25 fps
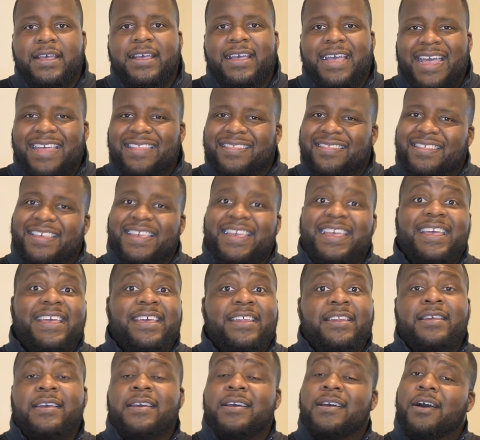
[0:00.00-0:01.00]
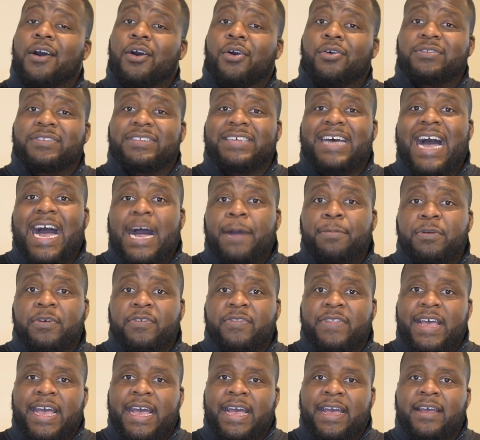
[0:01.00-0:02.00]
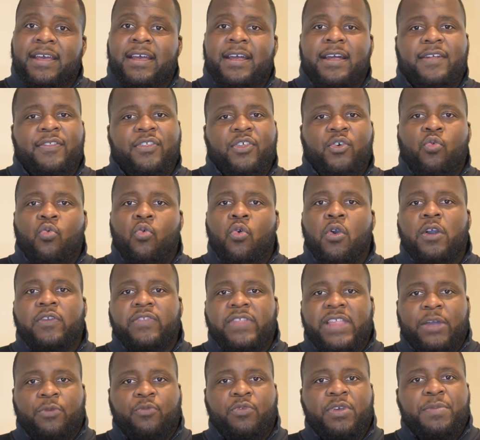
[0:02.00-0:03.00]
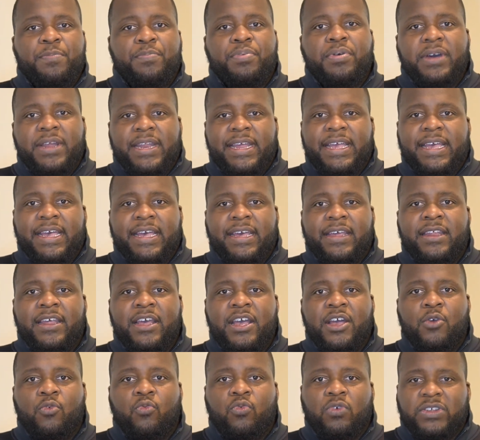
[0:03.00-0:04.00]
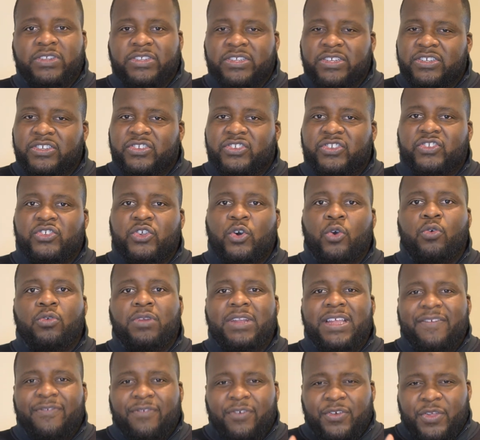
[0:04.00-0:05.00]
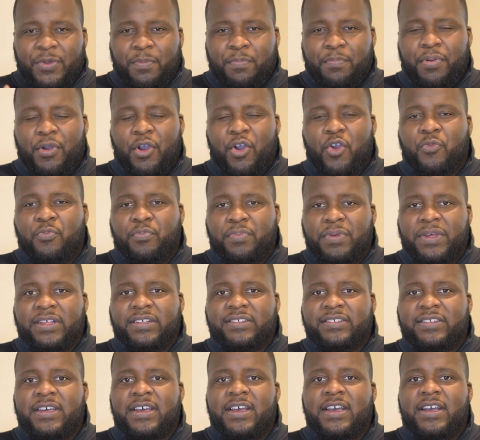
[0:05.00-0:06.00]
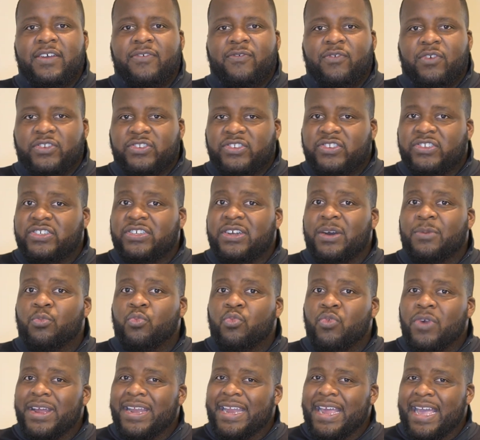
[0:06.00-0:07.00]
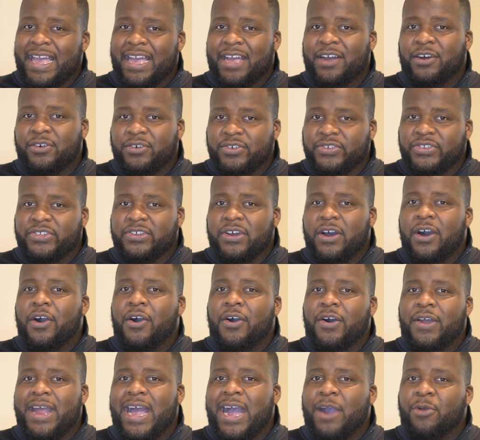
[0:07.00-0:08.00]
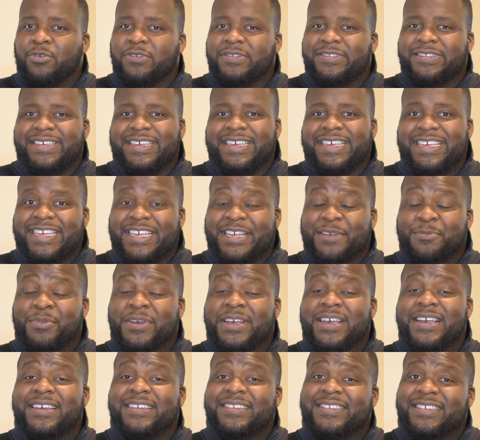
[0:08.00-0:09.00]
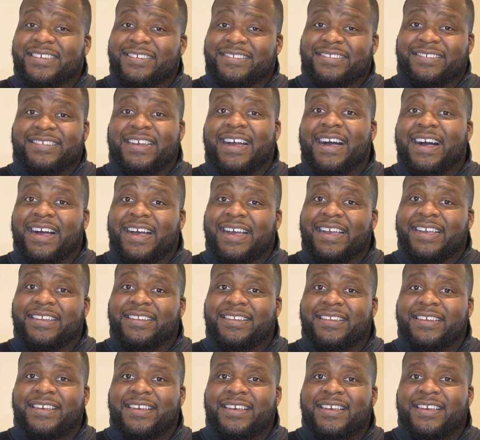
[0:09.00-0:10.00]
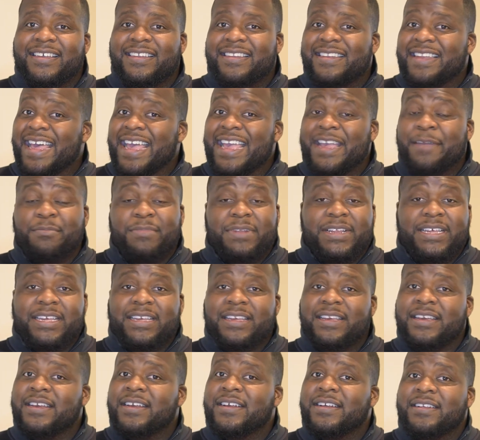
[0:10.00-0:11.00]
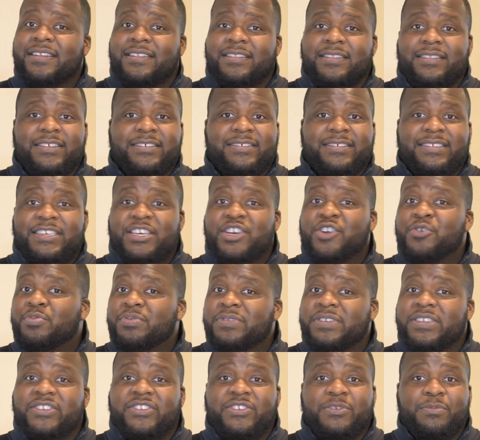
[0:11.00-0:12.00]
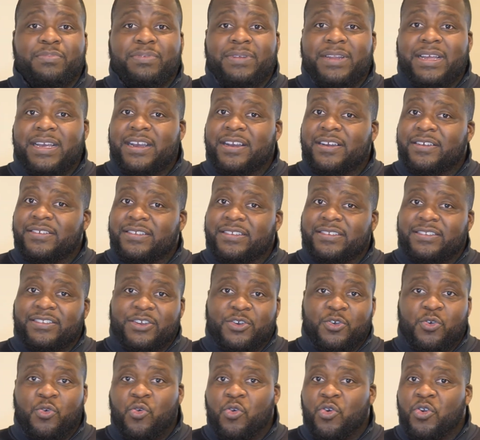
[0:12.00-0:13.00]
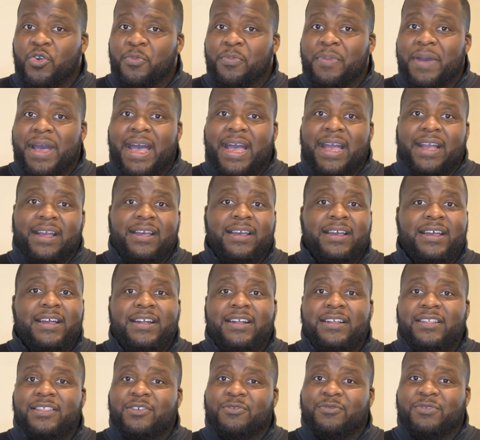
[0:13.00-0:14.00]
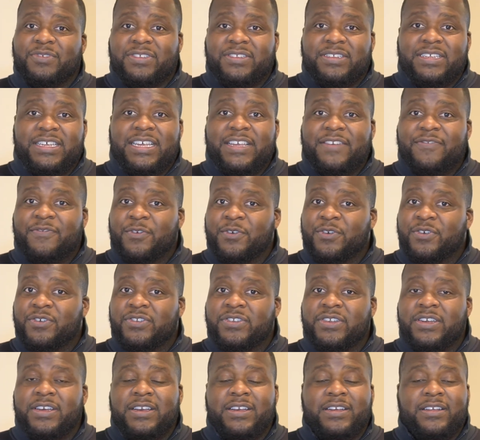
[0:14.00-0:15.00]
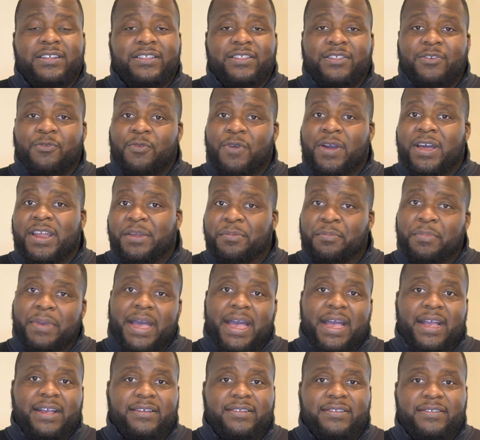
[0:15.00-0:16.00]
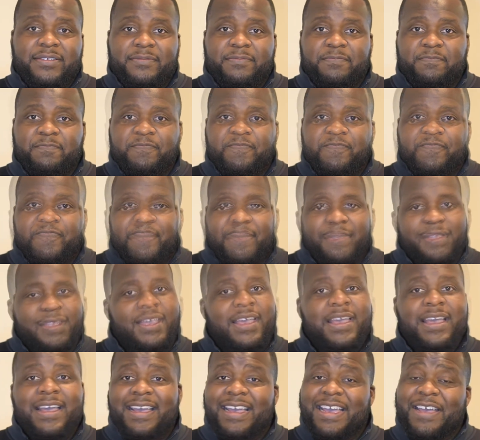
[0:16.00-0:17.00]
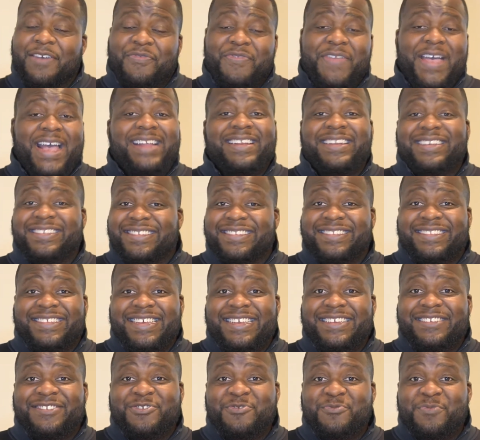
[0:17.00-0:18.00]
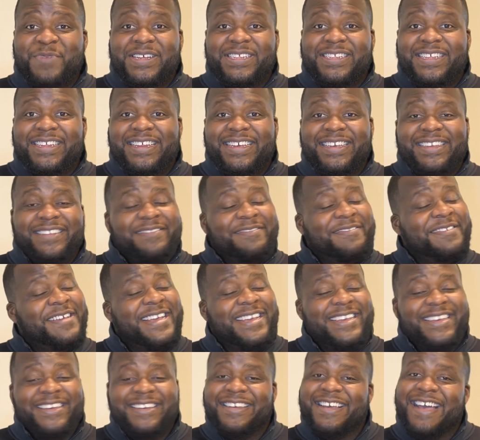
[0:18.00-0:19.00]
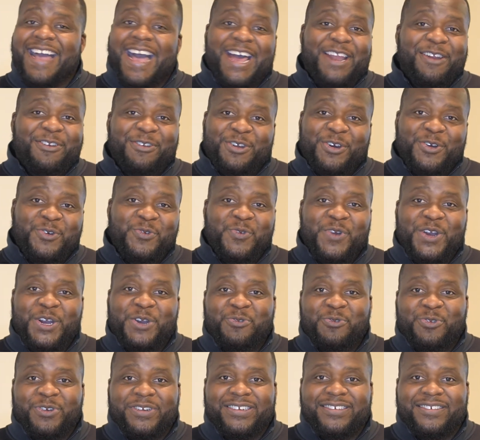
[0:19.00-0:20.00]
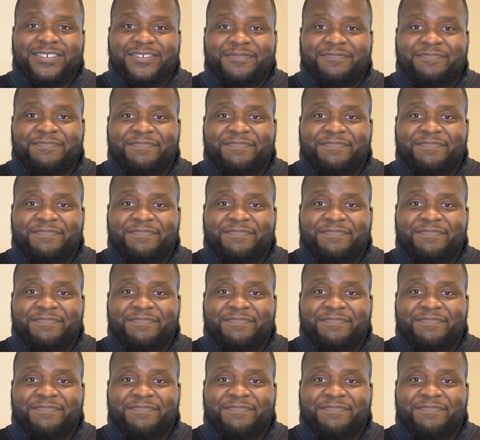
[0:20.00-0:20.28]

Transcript: And then on top of that, the work that we put in was solely for the purpose for someone else on our team to shine. Namely, the skill position players as the quarterback, the receivers, the running backs. If that doesn't teach humility, I don't know what will.